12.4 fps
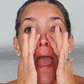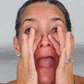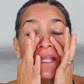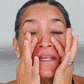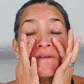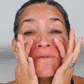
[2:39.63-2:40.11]

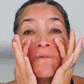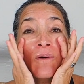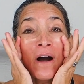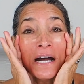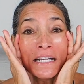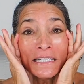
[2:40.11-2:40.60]
And you
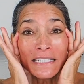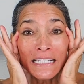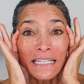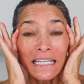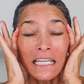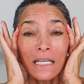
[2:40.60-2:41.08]
want
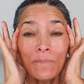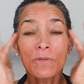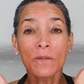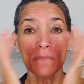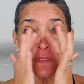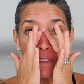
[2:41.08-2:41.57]
to keep
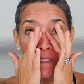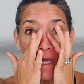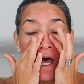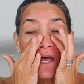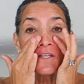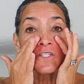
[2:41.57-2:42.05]
the
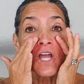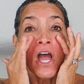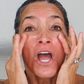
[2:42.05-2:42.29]
massage